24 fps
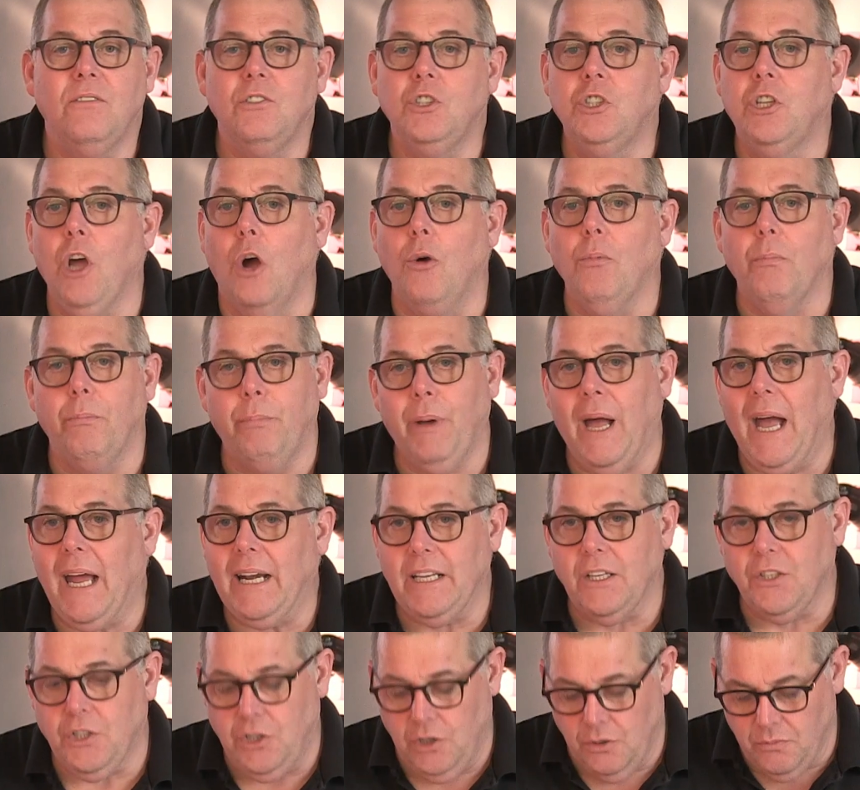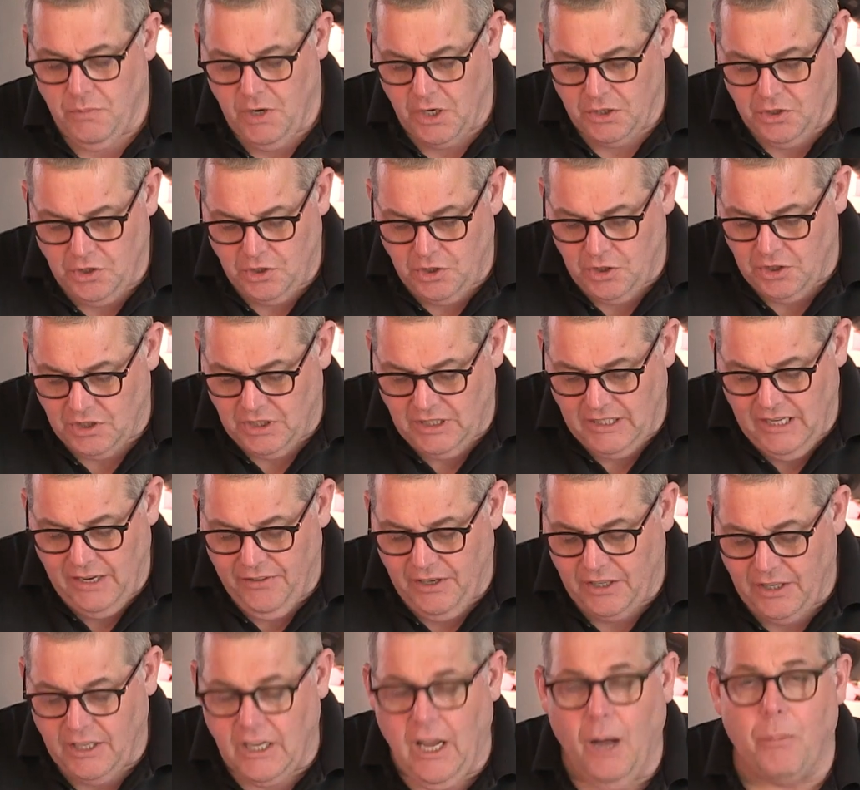don't panic too much. Just give
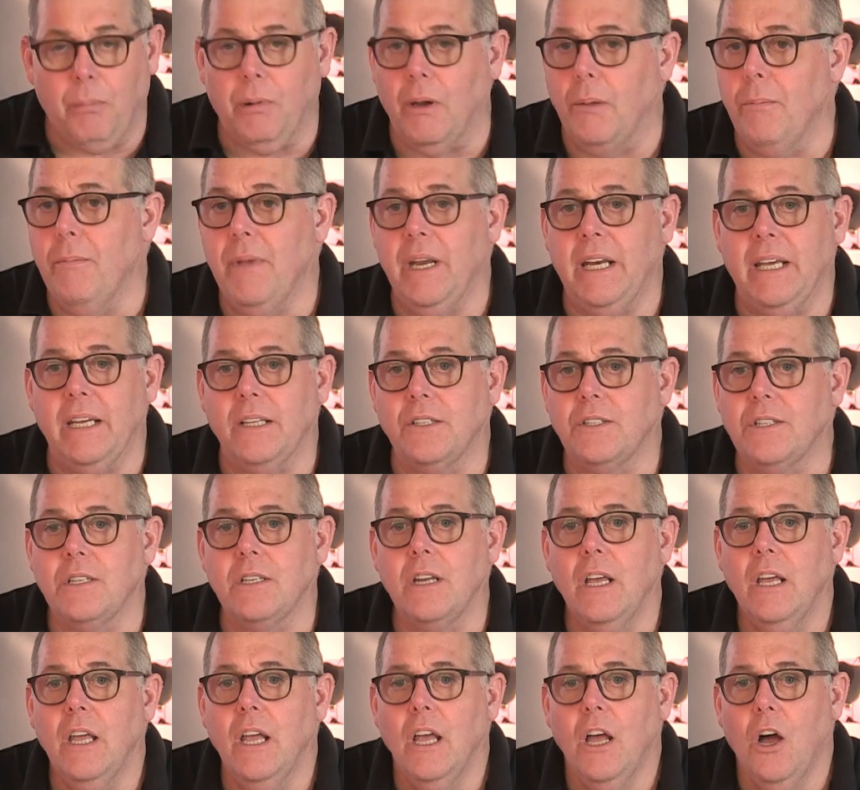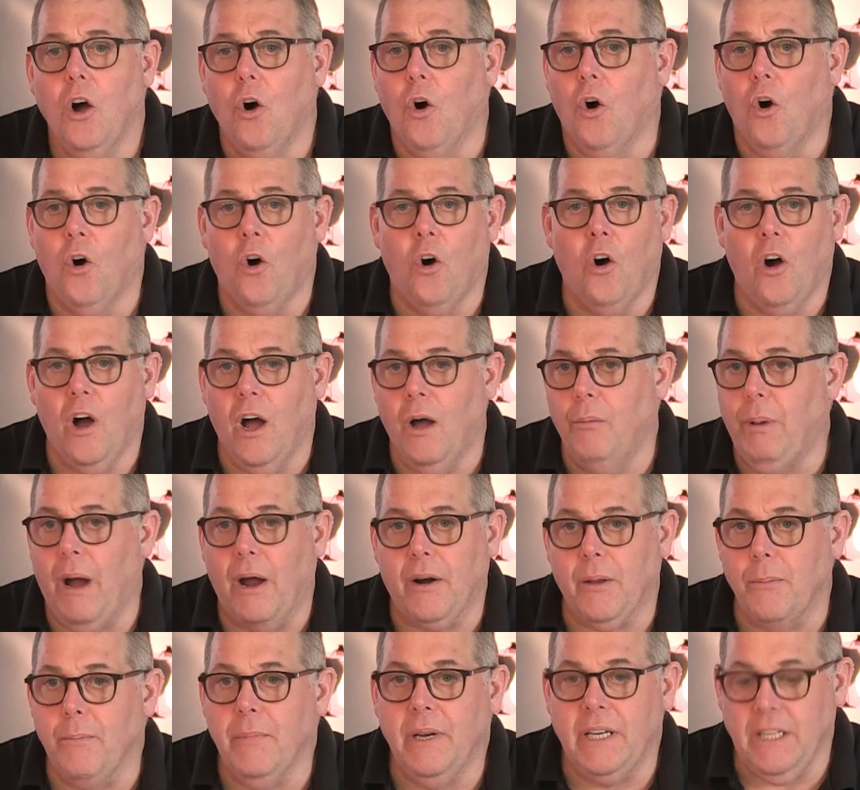it a couple of minutes or
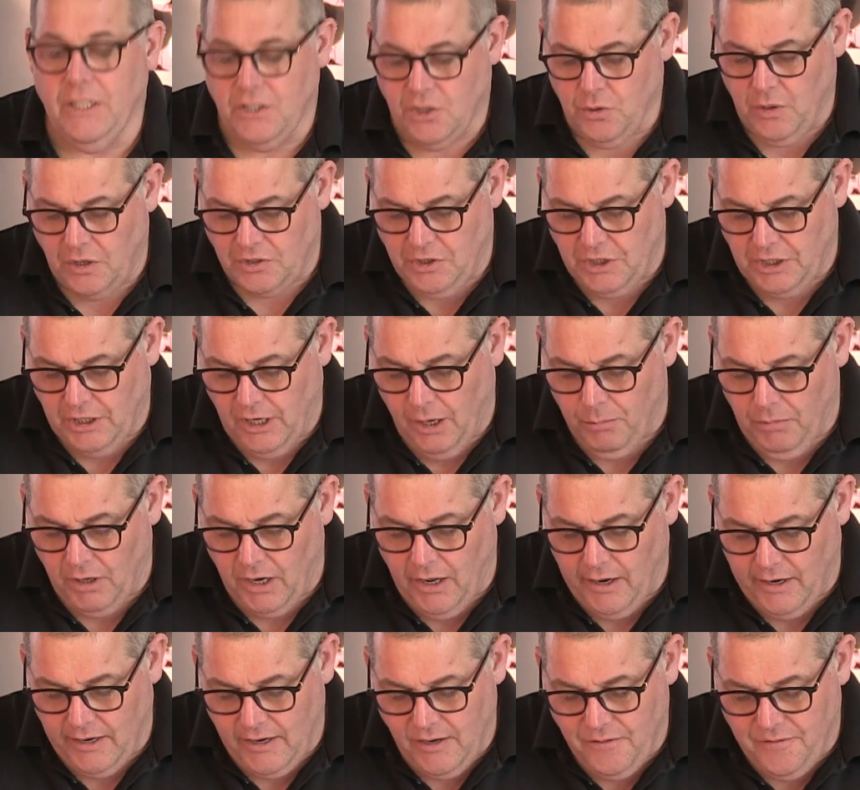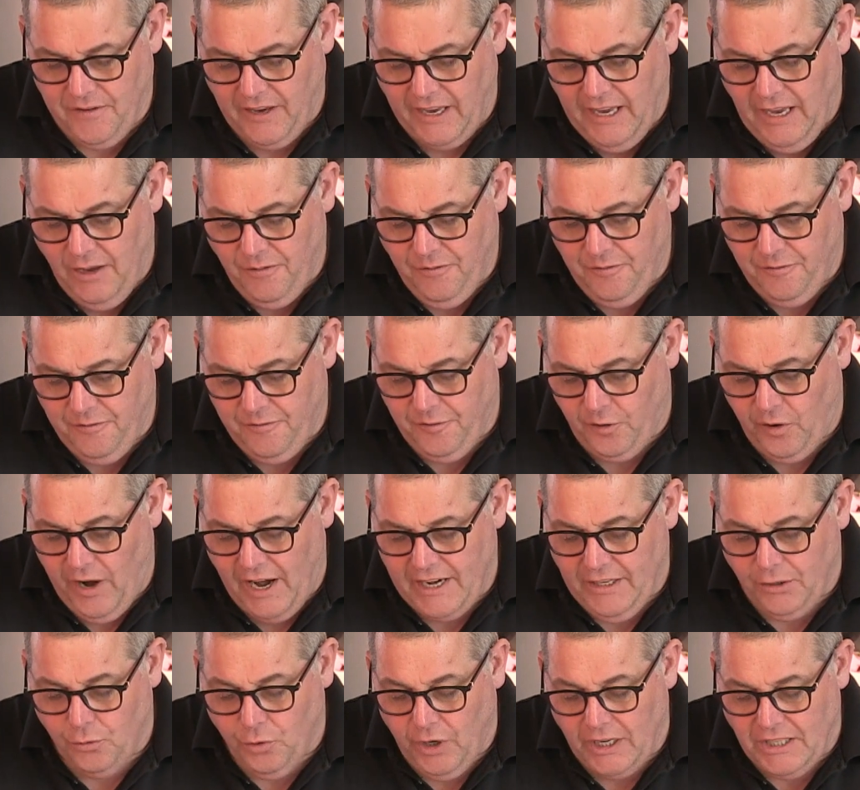about a minute to actually come live. If for
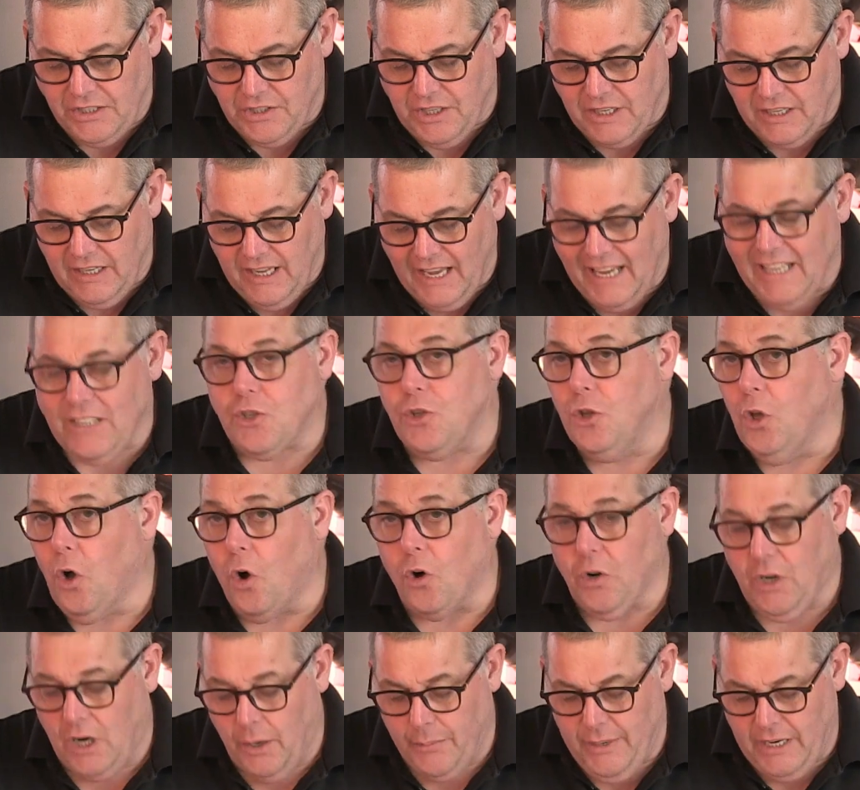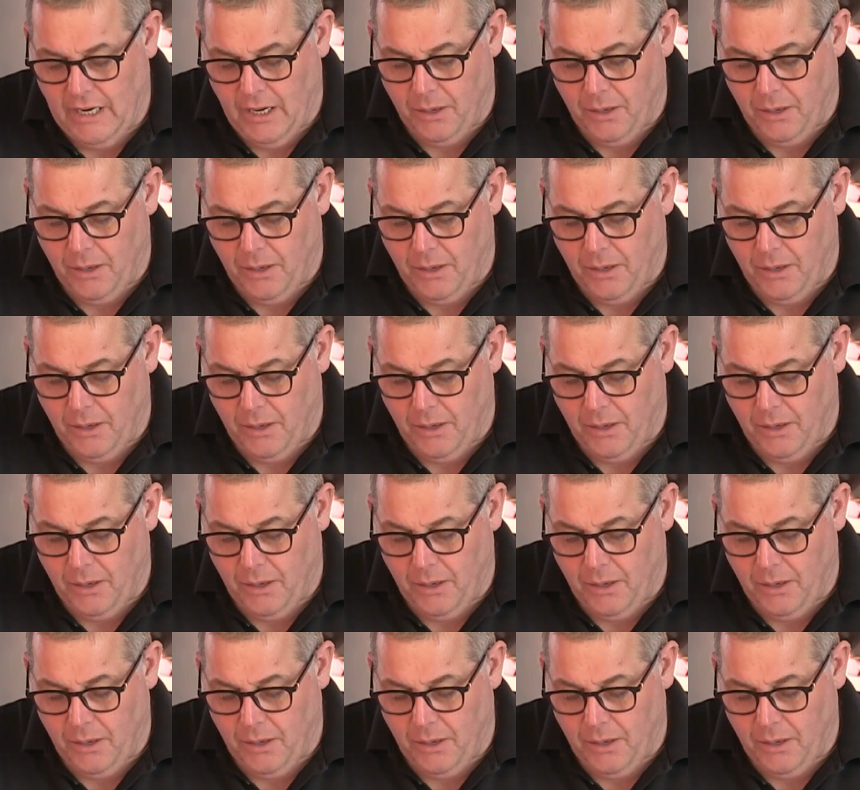any reason it's not coming